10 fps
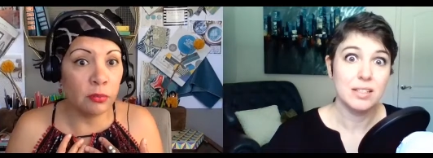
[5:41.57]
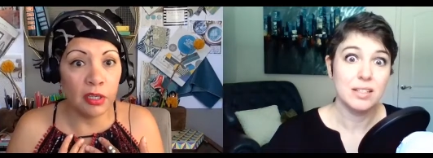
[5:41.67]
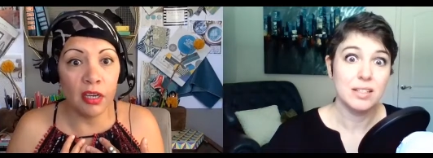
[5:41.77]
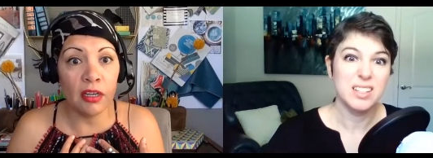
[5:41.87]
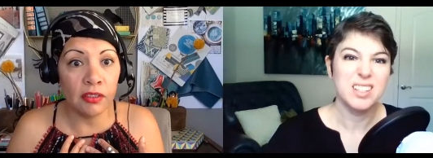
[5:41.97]

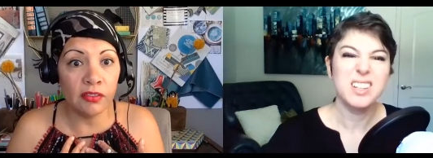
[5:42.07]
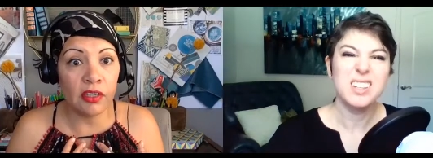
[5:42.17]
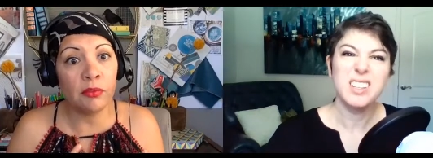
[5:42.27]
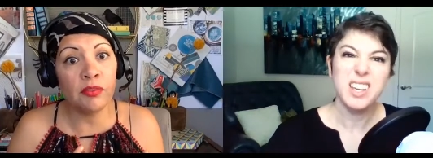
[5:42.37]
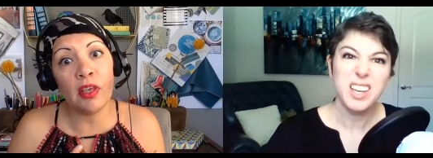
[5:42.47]
Speaker 1: be
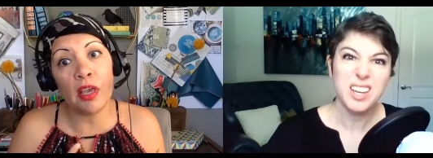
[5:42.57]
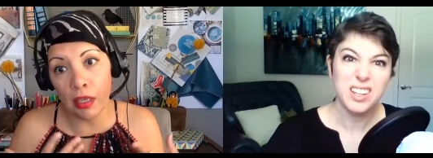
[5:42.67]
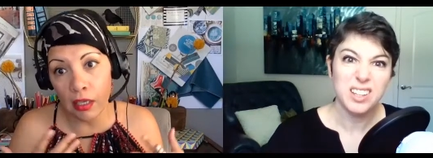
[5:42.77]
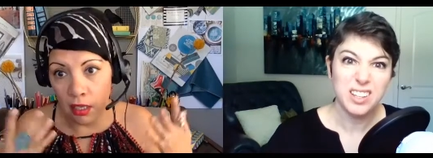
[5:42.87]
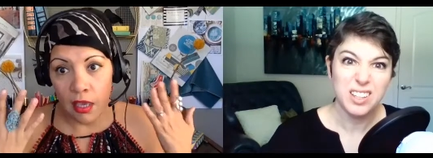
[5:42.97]
honest i was yeah.
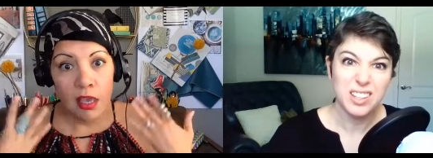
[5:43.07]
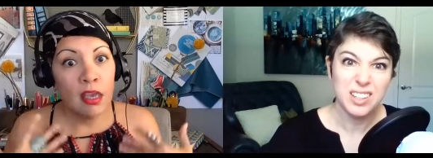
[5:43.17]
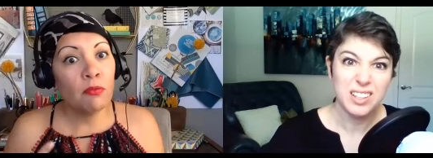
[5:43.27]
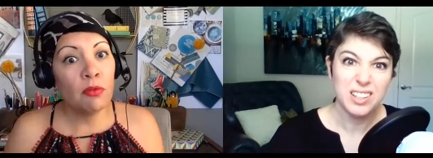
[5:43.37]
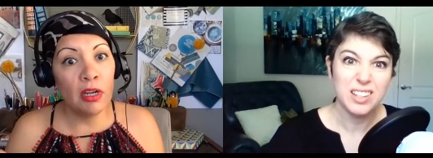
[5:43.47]
like
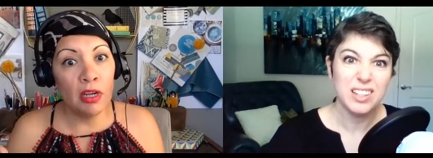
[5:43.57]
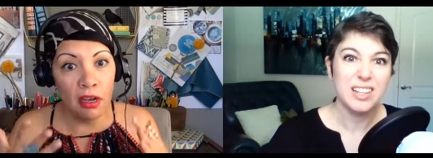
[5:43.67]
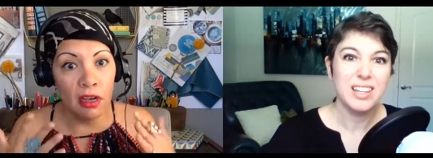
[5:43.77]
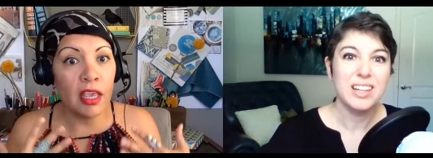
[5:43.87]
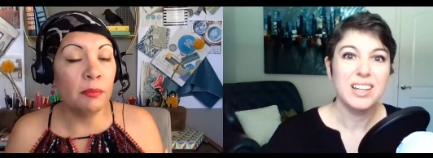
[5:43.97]
running
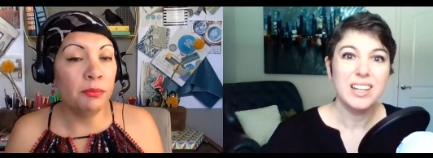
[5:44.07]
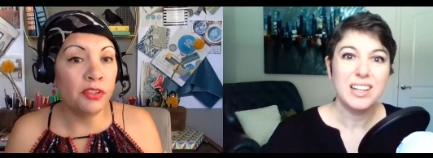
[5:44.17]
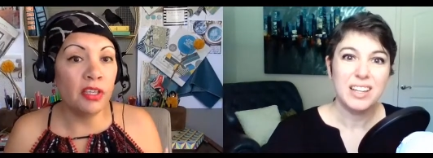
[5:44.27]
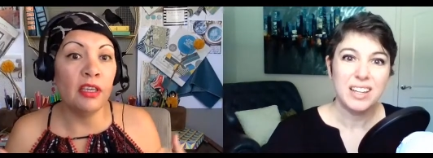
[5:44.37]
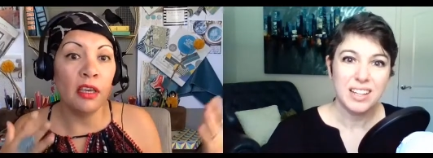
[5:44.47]
on
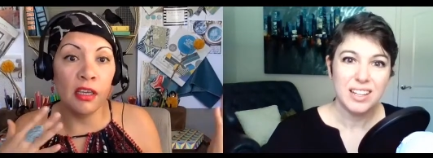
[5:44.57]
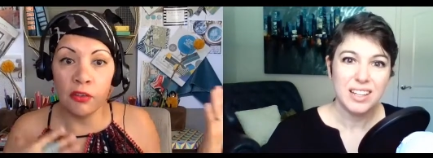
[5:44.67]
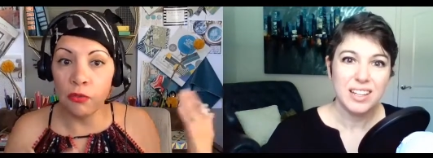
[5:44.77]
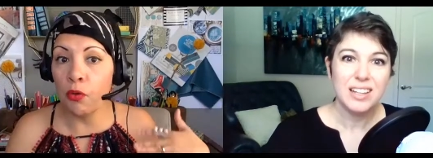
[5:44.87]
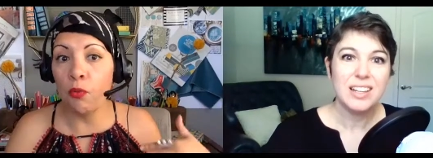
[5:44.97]
empty. I
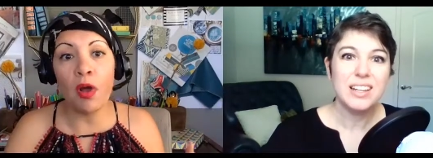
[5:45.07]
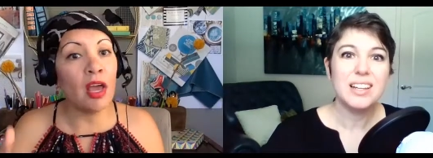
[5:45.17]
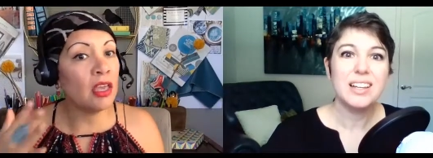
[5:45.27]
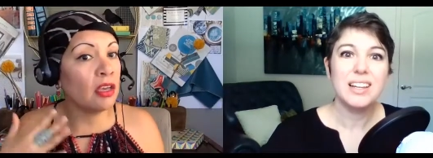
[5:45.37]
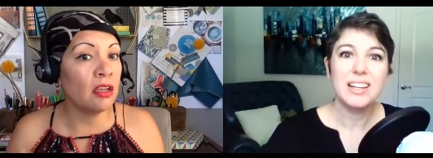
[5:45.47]
don't know
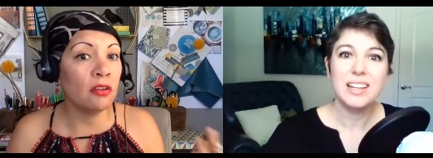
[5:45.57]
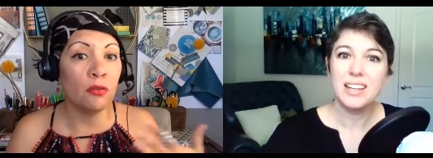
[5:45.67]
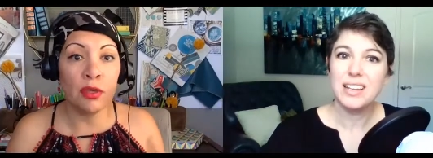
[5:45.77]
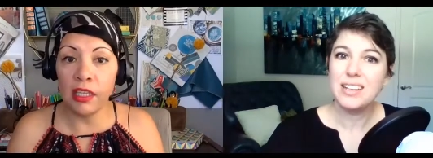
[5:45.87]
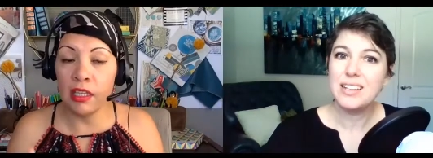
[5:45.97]
why on
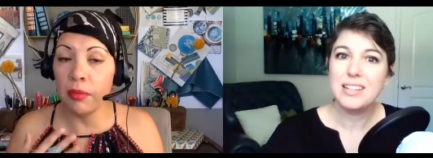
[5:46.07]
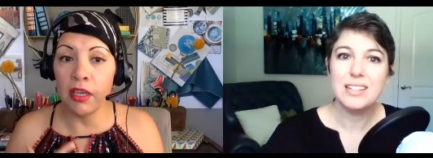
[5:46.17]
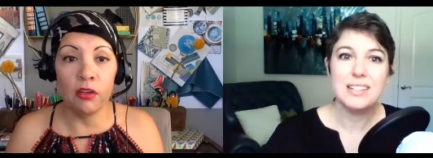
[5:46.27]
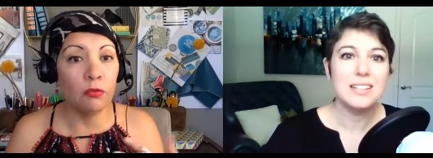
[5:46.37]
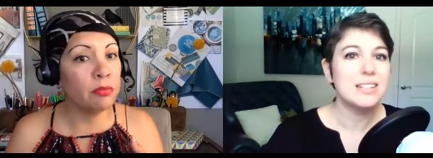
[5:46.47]
creating
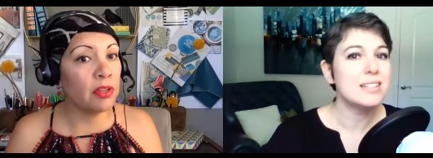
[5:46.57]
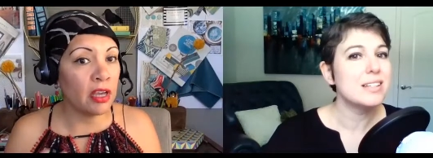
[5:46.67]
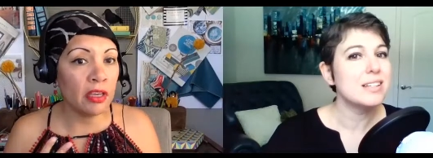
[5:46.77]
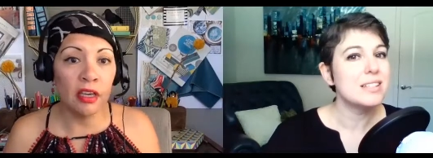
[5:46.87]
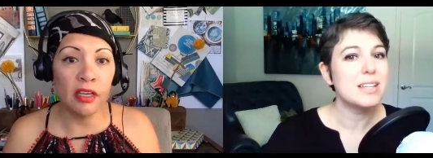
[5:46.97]
my own
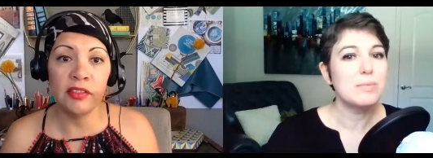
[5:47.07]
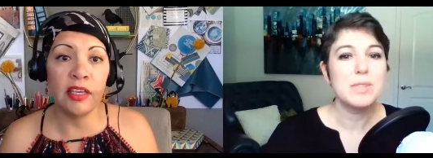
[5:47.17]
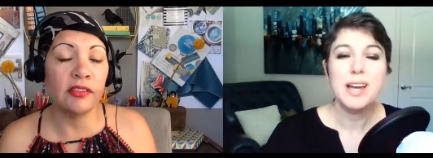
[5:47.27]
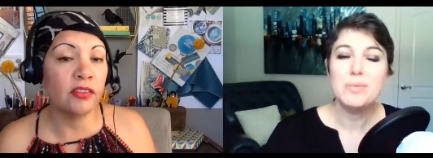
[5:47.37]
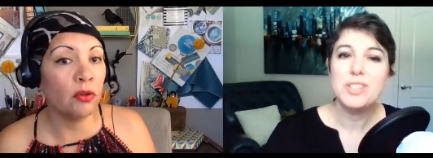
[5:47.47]
blog
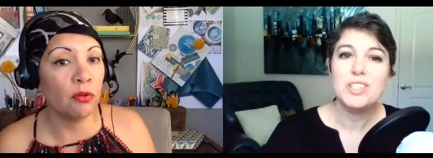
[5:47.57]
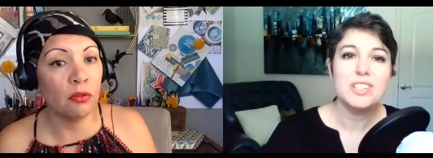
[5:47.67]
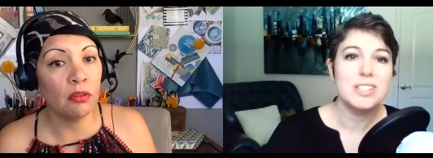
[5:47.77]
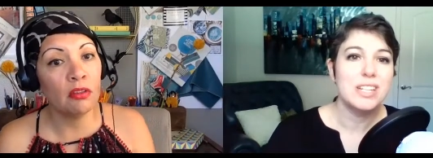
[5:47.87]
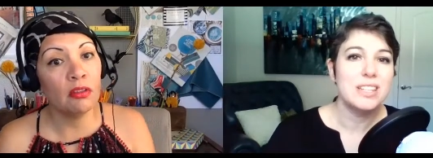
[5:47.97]
content. Sometimes
Speaker 2: so. you
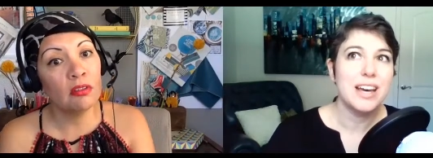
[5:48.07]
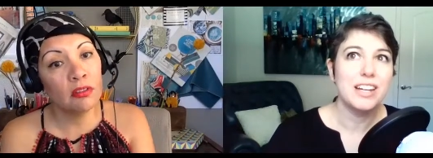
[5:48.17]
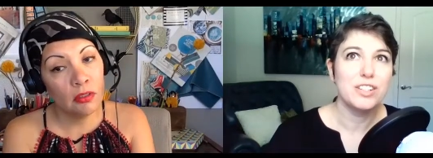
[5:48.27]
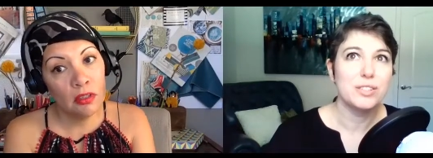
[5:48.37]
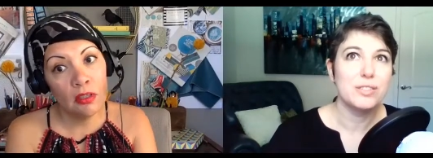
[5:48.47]
just need
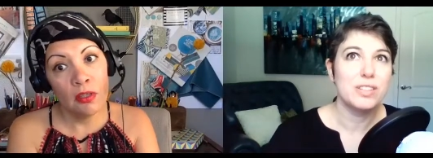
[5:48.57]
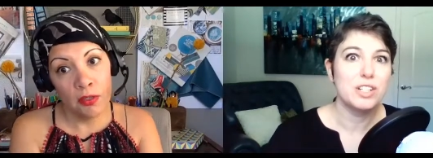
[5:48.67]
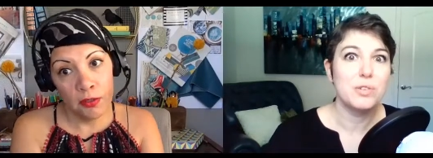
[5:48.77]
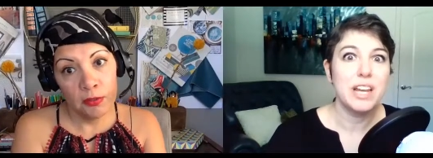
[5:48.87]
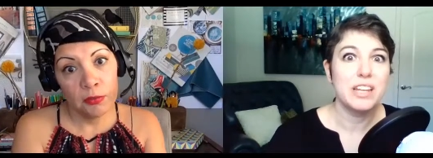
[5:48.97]
that cr-
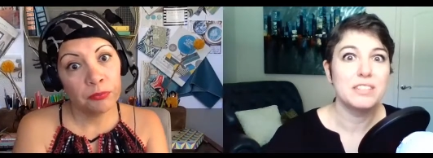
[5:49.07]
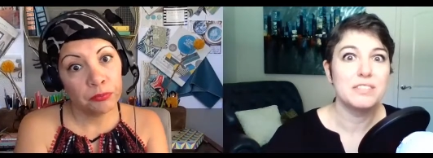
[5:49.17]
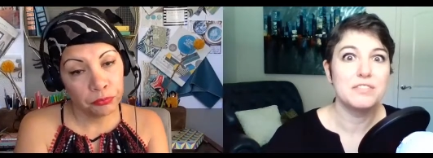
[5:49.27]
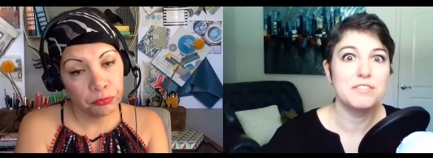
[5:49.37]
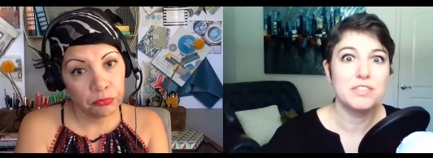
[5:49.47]
the
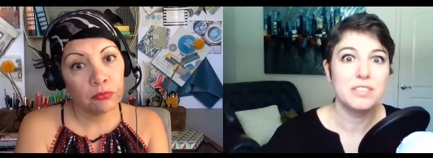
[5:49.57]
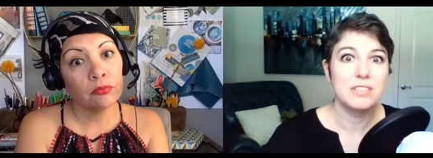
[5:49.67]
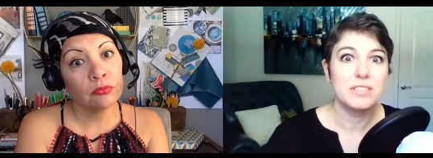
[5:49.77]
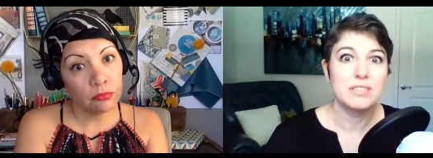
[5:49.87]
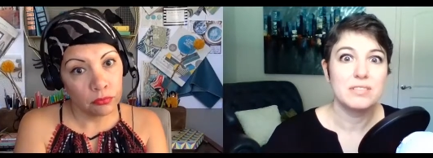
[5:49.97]
creative
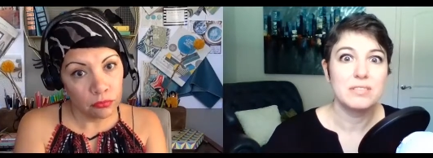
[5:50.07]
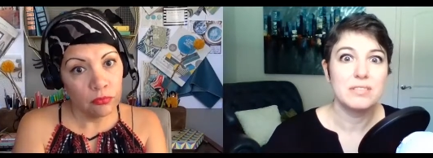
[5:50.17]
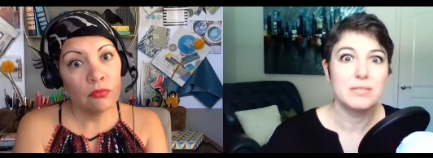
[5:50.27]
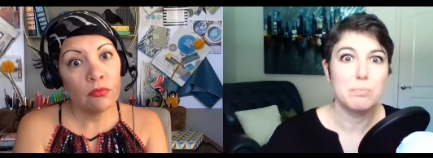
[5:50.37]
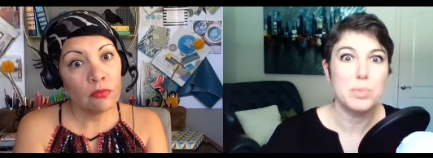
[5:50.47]

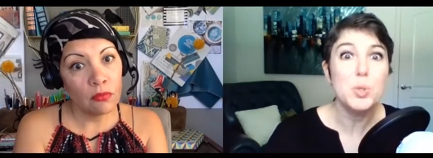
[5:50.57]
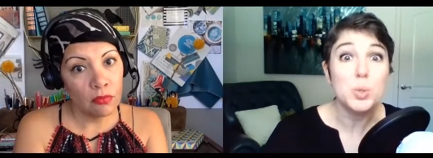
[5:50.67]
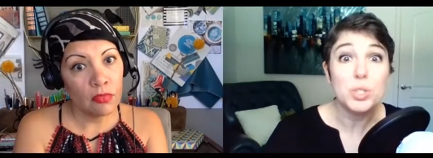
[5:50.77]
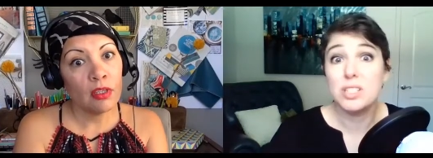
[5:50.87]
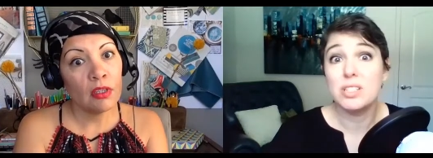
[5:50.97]

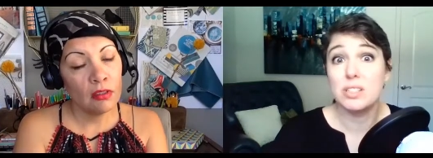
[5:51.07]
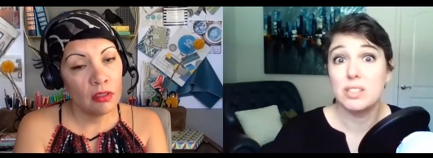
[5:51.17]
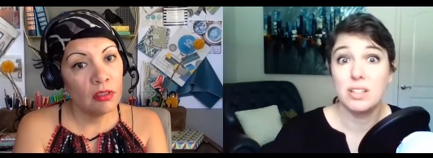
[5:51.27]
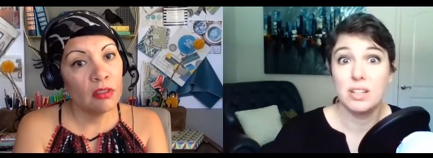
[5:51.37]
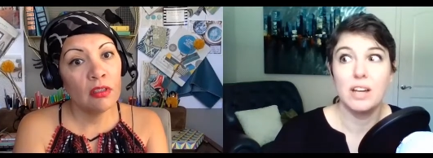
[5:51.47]
boost
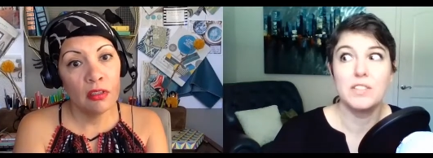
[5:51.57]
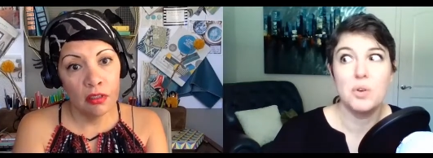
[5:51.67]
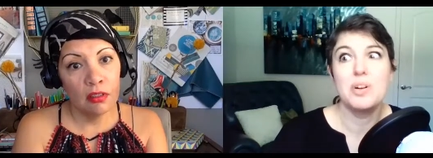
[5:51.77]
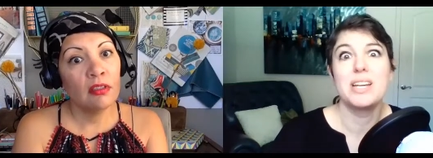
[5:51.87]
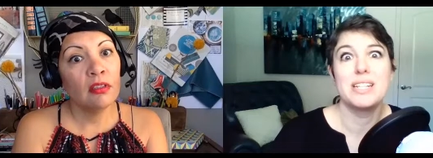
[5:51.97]
of
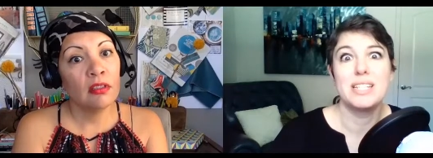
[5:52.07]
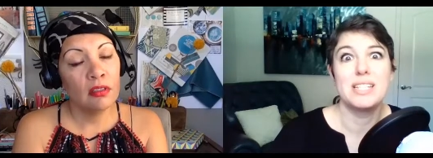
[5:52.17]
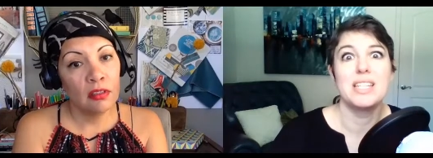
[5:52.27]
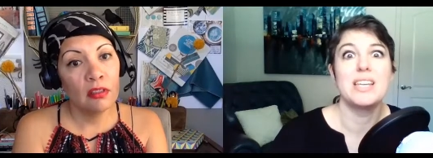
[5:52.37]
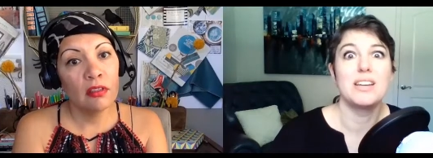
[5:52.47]
going and
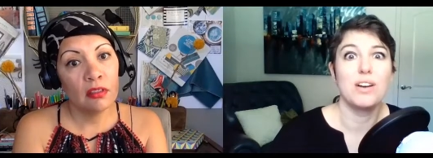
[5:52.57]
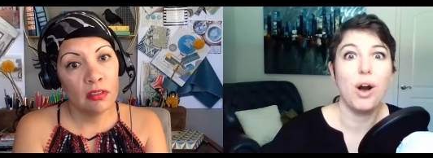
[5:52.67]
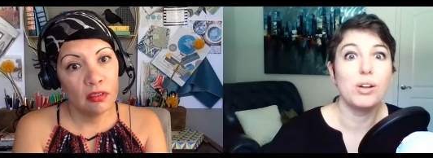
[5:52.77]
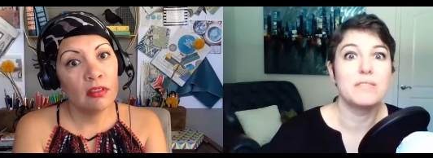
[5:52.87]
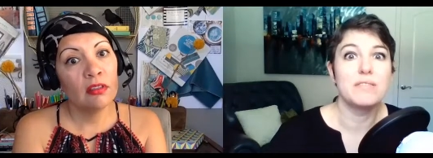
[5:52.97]
seeing
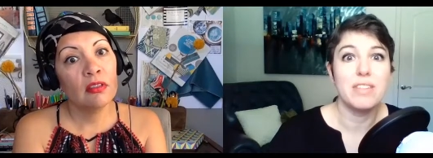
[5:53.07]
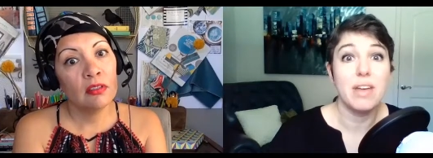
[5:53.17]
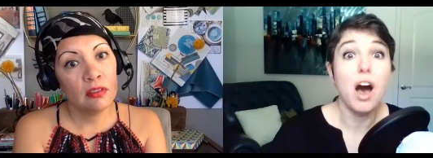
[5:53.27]
all of the